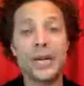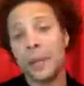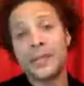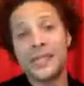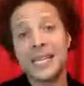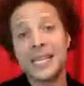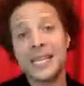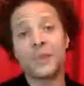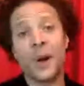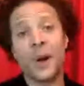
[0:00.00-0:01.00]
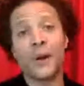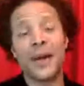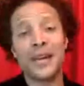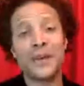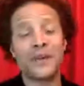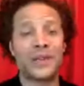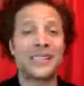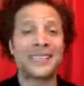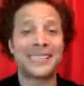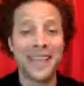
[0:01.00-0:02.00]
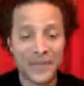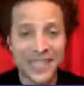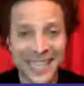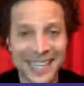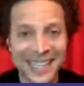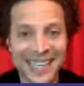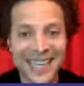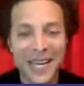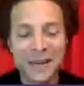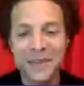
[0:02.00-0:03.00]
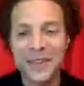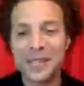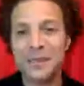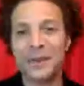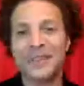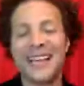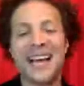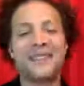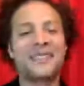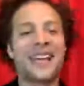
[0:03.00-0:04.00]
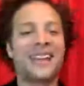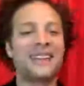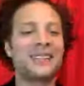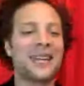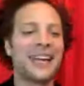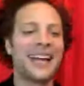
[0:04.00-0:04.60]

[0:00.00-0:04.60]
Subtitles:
I'll be seeing you tomorrow anyway for day 17 of my Facebook Live challenge.